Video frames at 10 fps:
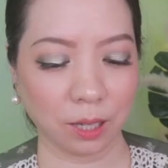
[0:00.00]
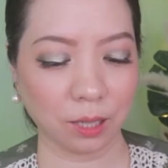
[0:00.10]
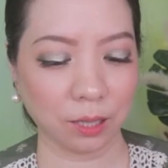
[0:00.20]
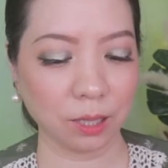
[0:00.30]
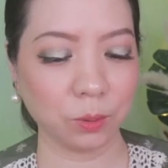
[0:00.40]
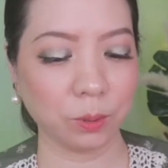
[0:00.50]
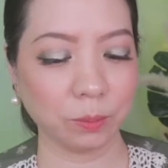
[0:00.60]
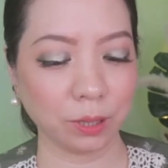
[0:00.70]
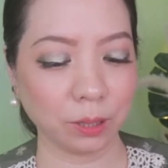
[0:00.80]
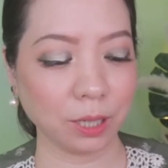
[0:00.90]
I think it will
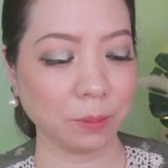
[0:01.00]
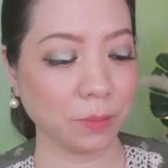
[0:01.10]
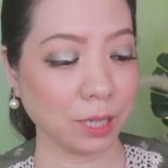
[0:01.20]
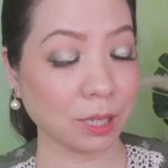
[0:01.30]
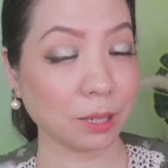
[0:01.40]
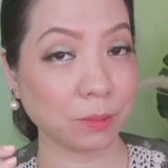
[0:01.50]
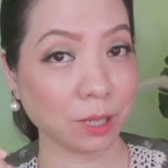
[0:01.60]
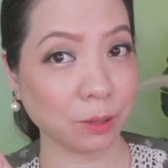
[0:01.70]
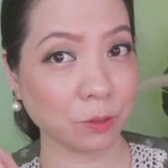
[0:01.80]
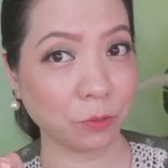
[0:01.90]
take me some
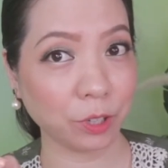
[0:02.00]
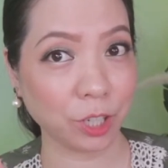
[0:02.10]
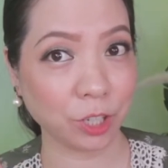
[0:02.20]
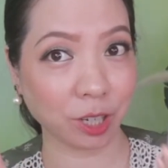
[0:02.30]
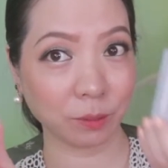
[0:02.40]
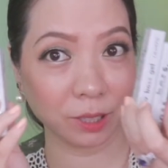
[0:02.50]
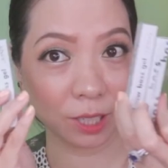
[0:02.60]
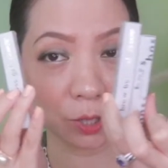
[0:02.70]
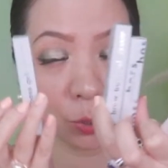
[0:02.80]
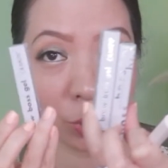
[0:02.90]
time to finish up
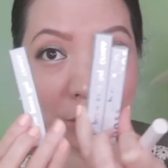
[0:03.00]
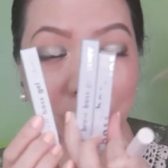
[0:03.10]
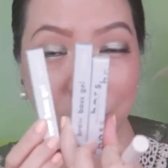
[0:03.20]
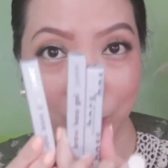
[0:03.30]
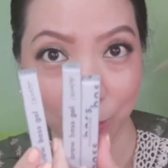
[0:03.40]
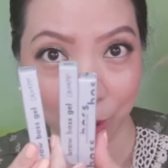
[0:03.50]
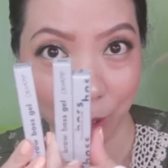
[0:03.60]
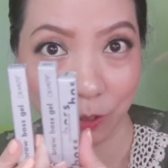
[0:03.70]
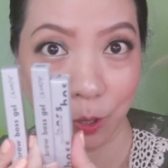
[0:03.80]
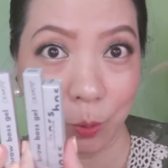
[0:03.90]
these 3 tubes
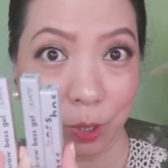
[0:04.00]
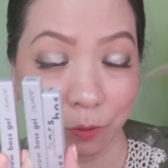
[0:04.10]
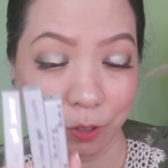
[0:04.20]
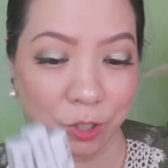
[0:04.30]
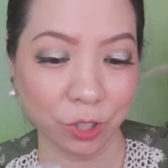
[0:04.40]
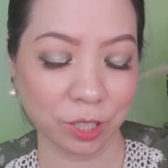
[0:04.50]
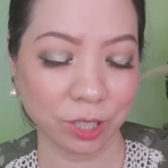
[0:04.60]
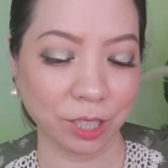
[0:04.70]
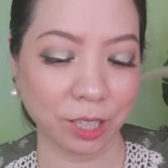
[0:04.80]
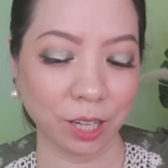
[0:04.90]
of the older
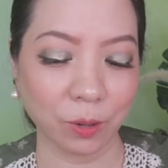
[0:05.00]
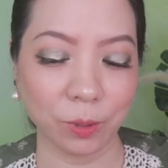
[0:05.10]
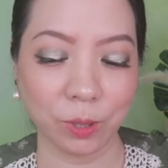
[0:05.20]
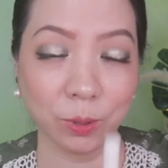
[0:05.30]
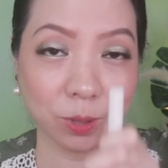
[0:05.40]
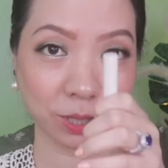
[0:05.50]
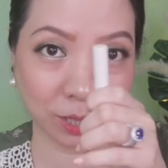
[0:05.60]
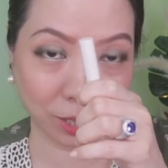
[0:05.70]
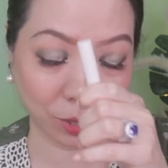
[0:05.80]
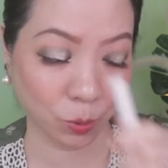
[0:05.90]
version, then I will use
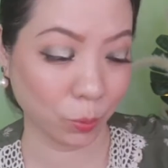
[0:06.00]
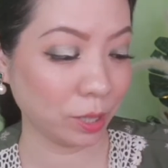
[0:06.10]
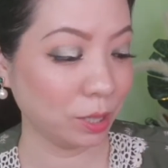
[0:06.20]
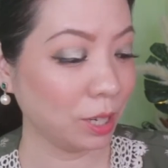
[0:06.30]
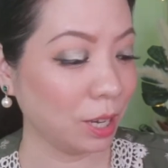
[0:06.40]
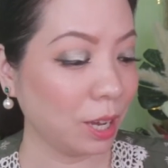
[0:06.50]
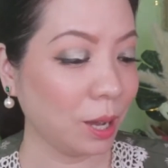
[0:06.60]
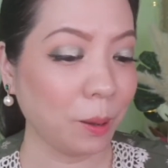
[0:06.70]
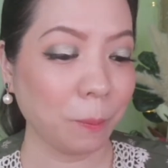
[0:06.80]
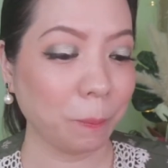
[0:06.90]
the new one.
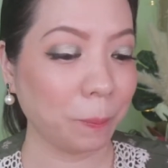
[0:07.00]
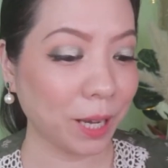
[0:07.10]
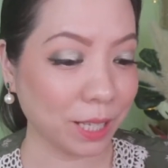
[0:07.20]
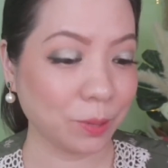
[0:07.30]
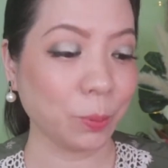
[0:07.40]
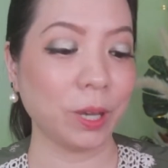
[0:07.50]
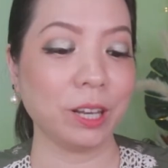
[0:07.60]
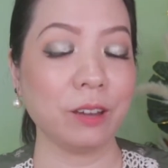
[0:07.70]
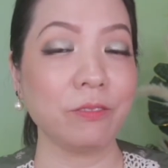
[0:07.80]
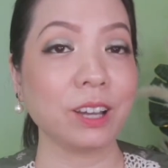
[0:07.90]
But
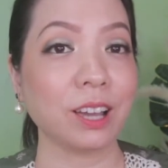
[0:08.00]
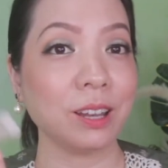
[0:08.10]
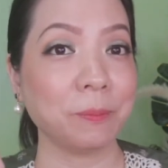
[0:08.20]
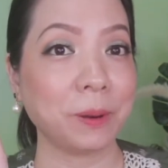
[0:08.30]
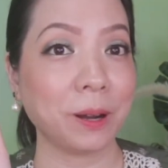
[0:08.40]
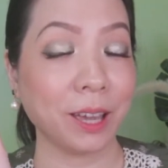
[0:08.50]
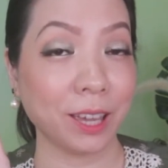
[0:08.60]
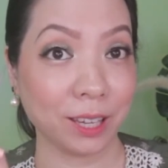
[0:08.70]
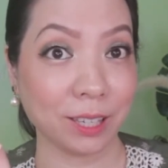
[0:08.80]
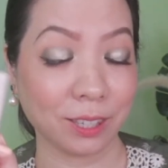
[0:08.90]
whenever Colourpop
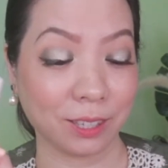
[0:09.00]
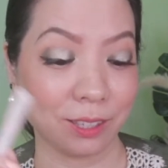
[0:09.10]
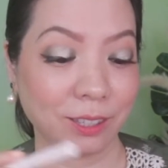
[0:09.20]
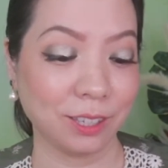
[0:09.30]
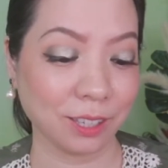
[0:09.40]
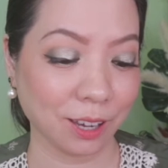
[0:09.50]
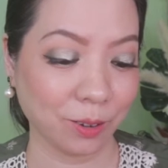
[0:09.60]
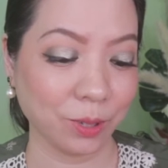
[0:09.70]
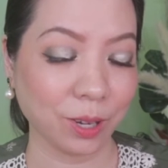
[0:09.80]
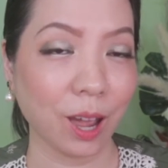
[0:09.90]
has
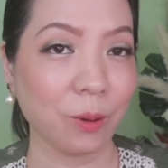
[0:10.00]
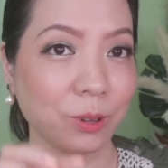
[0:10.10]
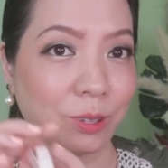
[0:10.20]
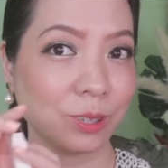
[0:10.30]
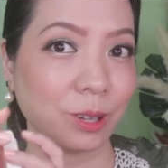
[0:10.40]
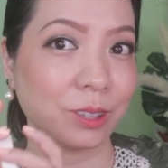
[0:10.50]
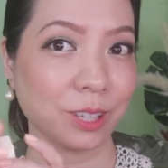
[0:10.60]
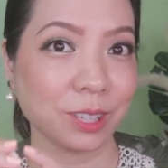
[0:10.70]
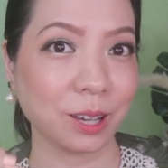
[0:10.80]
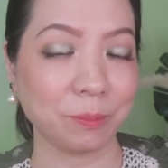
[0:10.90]
discount, I will stock
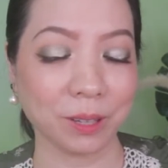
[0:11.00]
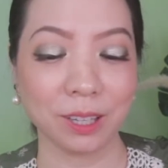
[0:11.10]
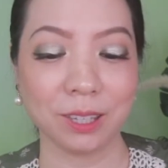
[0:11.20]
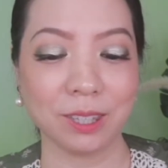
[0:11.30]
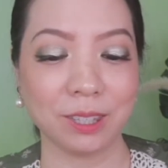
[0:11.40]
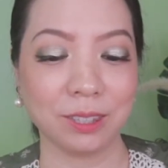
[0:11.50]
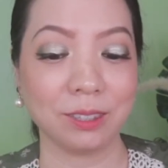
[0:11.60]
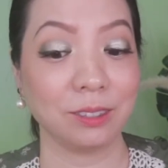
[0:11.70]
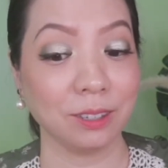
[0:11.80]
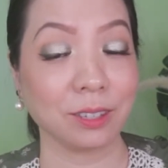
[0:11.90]
this up because
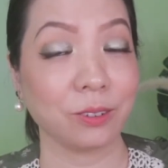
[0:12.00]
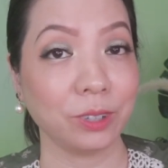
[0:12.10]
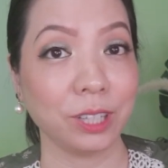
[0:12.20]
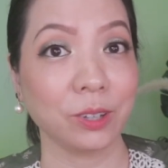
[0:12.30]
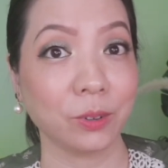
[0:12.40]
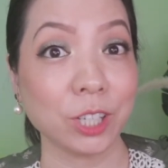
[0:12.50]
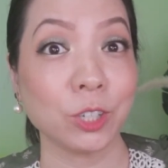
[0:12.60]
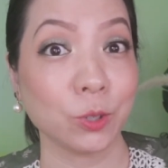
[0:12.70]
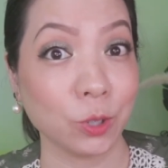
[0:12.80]
these are really great to